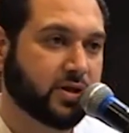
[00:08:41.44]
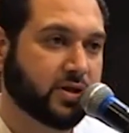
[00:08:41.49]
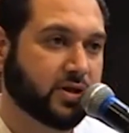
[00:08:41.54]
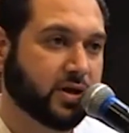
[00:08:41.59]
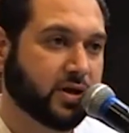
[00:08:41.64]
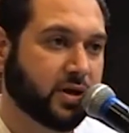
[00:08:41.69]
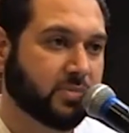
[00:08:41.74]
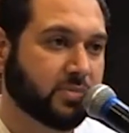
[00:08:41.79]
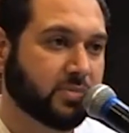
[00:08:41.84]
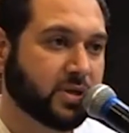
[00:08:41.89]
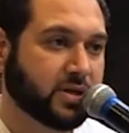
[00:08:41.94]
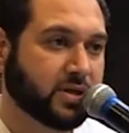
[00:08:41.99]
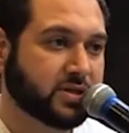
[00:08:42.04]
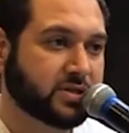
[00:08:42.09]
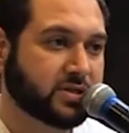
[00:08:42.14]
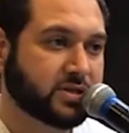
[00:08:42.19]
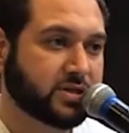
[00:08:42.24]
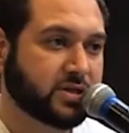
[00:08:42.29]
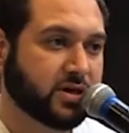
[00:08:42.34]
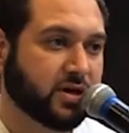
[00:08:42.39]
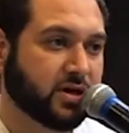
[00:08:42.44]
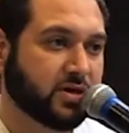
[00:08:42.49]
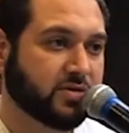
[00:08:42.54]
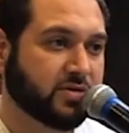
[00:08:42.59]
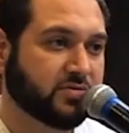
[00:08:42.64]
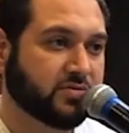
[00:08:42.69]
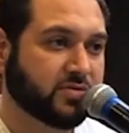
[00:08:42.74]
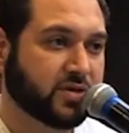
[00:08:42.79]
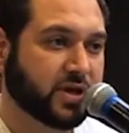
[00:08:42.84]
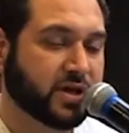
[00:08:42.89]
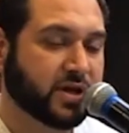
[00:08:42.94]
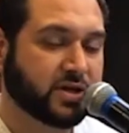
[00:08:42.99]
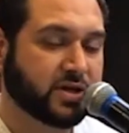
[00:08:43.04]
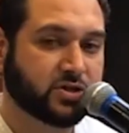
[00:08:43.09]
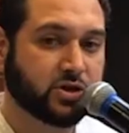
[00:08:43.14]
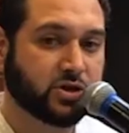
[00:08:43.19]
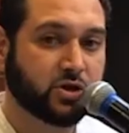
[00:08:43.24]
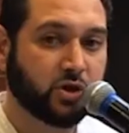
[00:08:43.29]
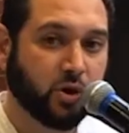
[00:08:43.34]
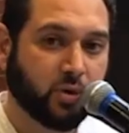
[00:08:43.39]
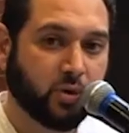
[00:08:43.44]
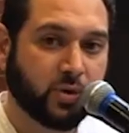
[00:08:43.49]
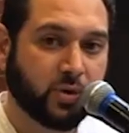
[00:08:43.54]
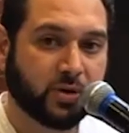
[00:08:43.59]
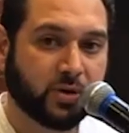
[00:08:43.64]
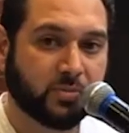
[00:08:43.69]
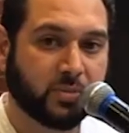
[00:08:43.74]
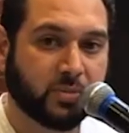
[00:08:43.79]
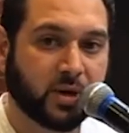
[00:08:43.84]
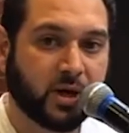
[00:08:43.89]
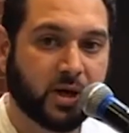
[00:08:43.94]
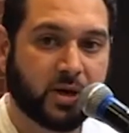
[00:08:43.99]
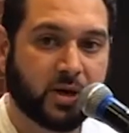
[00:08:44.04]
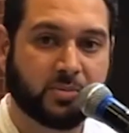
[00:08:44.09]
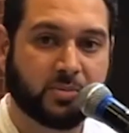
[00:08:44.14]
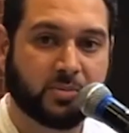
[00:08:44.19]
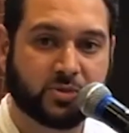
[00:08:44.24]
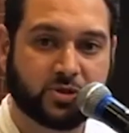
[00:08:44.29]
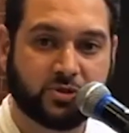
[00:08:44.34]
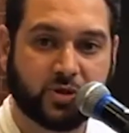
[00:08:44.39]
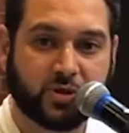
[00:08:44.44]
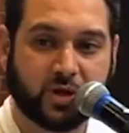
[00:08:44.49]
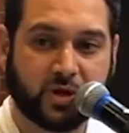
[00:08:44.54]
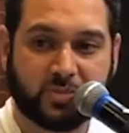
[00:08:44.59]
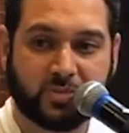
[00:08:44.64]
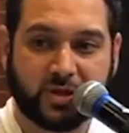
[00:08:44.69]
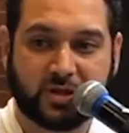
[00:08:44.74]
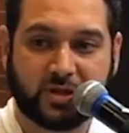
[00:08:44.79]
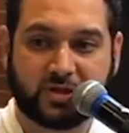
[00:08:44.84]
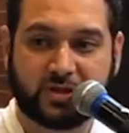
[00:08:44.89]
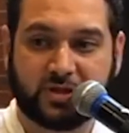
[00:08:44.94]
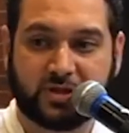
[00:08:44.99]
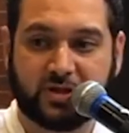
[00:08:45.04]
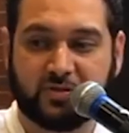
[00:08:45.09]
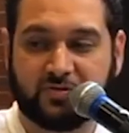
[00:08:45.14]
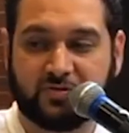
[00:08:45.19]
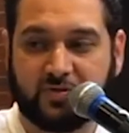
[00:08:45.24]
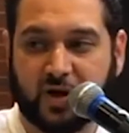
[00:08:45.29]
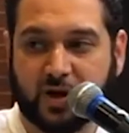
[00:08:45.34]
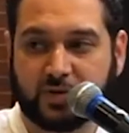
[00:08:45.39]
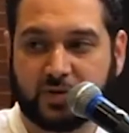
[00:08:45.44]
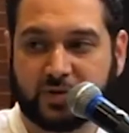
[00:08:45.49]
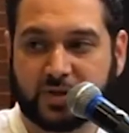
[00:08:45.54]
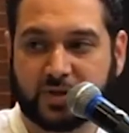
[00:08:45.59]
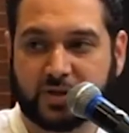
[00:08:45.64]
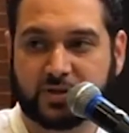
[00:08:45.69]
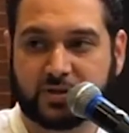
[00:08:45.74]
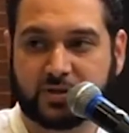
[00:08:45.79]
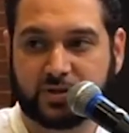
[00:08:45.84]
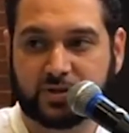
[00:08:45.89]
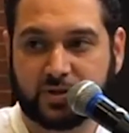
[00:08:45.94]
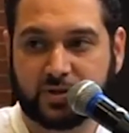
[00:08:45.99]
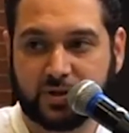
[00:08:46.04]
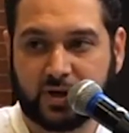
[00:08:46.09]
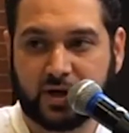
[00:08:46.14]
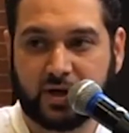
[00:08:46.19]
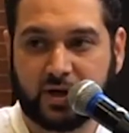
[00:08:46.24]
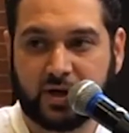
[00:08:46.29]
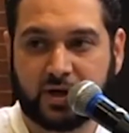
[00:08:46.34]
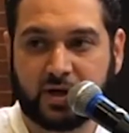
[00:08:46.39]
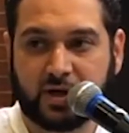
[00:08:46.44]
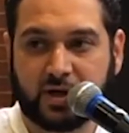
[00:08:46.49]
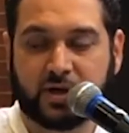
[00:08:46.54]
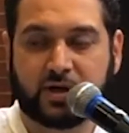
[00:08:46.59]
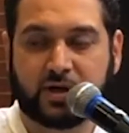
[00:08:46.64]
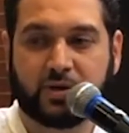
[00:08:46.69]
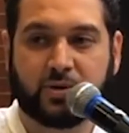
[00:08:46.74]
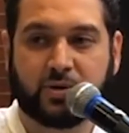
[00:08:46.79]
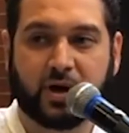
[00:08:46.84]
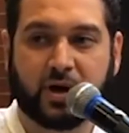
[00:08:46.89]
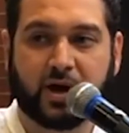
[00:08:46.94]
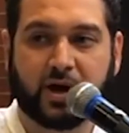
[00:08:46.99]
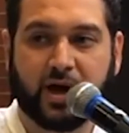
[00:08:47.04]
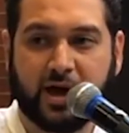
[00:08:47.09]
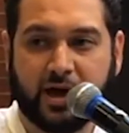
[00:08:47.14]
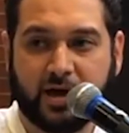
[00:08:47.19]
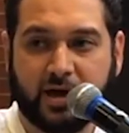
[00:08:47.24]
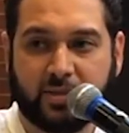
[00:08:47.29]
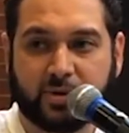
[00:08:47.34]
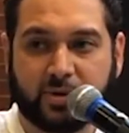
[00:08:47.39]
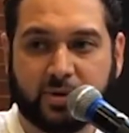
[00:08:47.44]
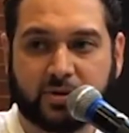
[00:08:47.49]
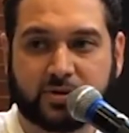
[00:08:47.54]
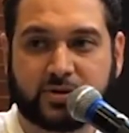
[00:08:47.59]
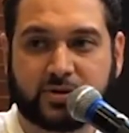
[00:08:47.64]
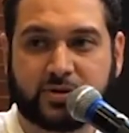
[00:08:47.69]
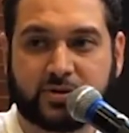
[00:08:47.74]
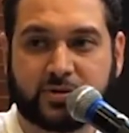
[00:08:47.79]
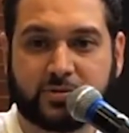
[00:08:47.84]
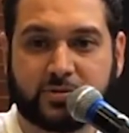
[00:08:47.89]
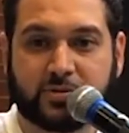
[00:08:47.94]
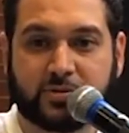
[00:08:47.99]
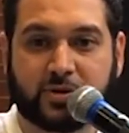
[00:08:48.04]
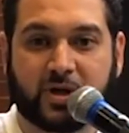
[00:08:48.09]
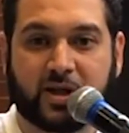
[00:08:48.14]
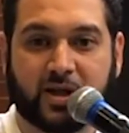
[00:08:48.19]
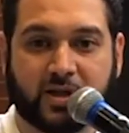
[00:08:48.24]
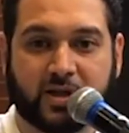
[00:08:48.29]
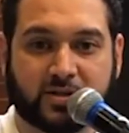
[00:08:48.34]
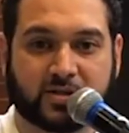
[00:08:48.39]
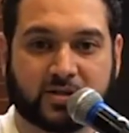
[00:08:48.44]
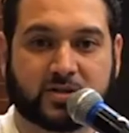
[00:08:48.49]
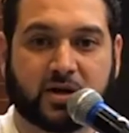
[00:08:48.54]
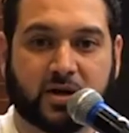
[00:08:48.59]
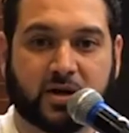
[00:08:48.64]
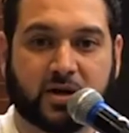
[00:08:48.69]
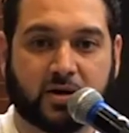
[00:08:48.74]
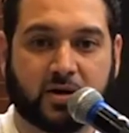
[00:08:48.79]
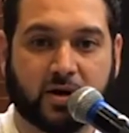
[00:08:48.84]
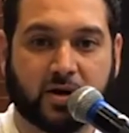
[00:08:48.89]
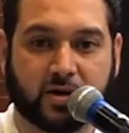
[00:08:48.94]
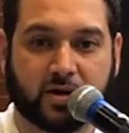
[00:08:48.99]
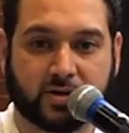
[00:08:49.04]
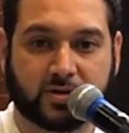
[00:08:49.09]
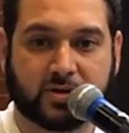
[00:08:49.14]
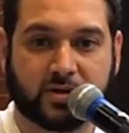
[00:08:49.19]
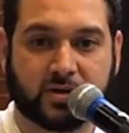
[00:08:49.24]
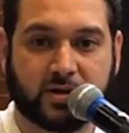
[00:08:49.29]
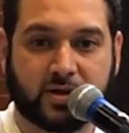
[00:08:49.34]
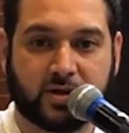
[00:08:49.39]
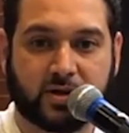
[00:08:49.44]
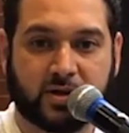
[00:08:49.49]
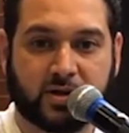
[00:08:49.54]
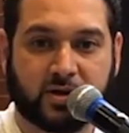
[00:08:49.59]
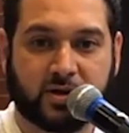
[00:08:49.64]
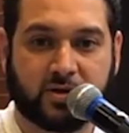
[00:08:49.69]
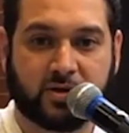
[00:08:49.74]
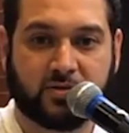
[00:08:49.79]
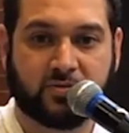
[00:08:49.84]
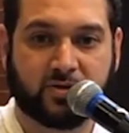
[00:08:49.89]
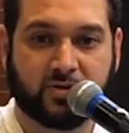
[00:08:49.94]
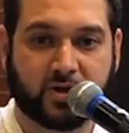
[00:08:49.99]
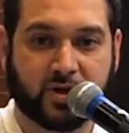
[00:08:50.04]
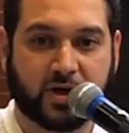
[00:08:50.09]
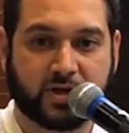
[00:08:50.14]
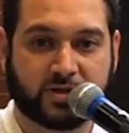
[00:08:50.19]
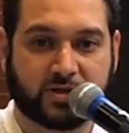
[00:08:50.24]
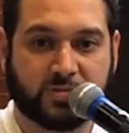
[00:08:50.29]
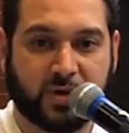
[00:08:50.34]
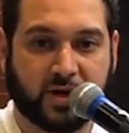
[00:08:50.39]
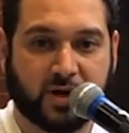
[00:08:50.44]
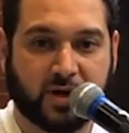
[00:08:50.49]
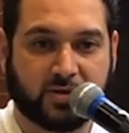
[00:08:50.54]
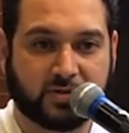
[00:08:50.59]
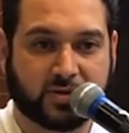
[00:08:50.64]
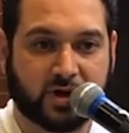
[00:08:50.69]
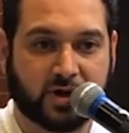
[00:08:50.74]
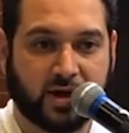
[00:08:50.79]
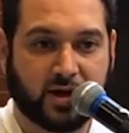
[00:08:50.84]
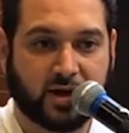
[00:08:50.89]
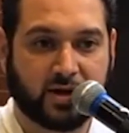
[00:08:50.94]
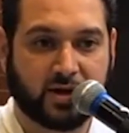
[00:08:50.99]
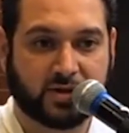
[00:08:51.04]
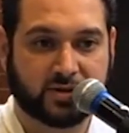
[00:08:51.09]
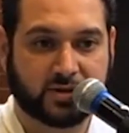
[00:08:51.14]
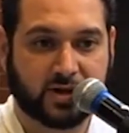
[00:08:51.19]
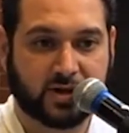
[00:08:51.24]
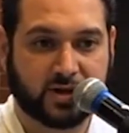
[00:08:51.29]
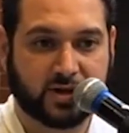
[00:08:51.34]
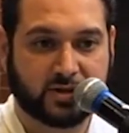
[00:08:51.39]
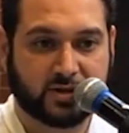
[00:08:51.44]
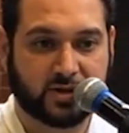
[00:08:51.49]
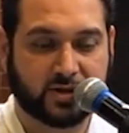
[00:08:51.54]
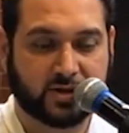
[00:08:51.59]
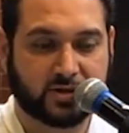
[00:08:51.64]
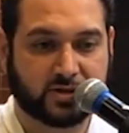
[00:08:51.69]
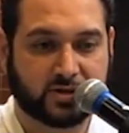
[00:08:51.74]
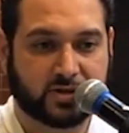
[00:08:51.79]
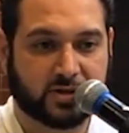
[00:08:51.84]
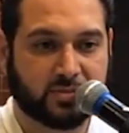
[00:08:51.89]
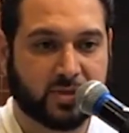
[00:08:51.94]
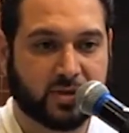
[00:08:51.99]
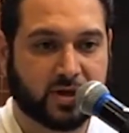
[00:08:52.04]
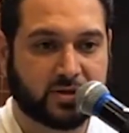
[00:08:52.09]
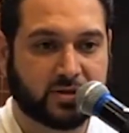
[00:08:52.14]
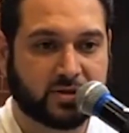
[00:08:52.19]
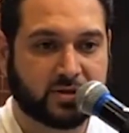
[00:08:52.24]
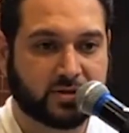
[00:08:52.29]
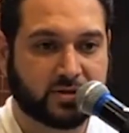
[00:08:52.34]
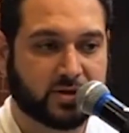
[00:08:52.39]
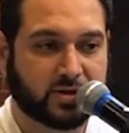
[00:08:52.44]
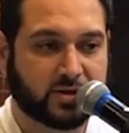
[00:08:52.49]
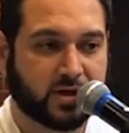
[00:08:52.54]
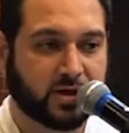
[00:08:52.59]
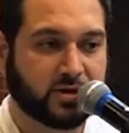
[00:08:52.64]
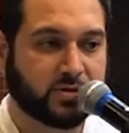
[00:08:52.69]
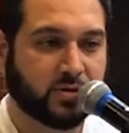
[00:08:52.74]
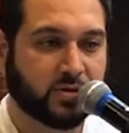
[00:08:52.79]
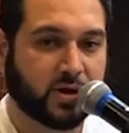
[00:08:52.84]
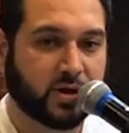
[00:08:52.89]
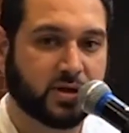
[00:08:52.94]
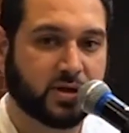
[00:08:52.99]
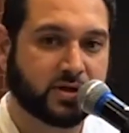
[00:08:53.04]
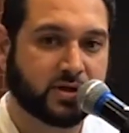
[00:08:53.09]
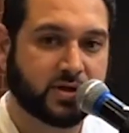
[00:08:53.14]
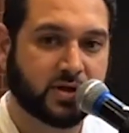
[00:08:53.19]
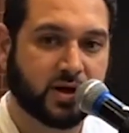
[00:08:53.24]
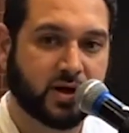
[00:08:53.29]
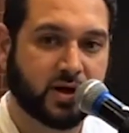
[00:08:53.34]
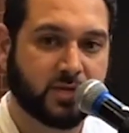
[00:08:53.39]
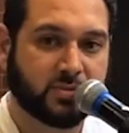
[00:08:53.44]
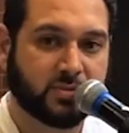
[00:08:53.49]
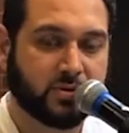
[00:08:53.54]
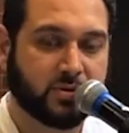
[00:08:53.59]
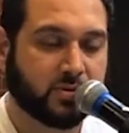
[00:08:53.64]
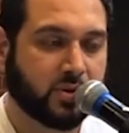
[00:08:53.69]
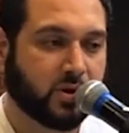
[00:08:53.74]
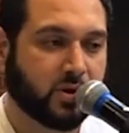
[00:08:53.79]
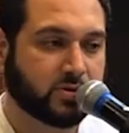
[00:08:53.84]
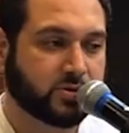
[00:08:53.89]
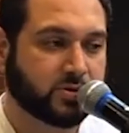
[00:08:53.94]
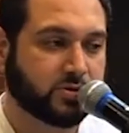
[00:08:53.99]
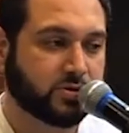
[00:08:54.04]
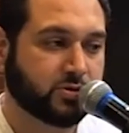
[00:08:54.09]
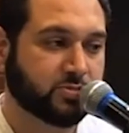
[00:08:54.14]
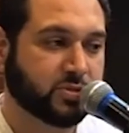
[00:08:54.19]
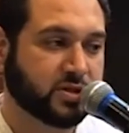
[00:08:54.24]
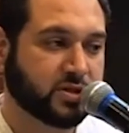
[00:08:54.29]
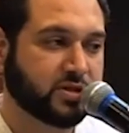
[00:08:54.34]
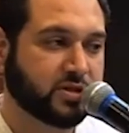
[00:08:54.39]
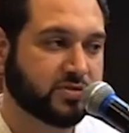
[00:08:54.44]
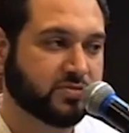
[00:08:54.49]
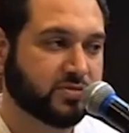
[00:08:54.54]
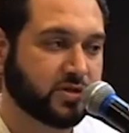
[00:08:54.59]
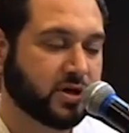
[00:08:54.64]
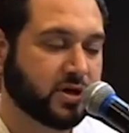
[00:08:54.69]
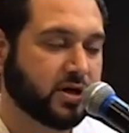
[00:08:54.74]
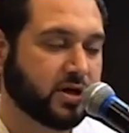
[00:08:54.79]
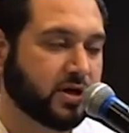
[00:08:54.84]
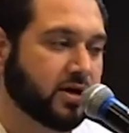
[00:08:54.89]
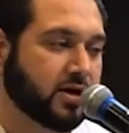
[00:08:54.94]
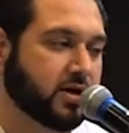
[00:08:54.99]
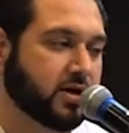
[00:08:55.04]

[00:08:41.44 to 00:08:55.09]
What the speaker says: ability of getting to know him, to the ability of following his sunnah, you are able to cleanse that heart. For Allah subhanahu wa ta'ala says, and his command is, Ya ayyuha alladhina aminu, all you who believe, sallu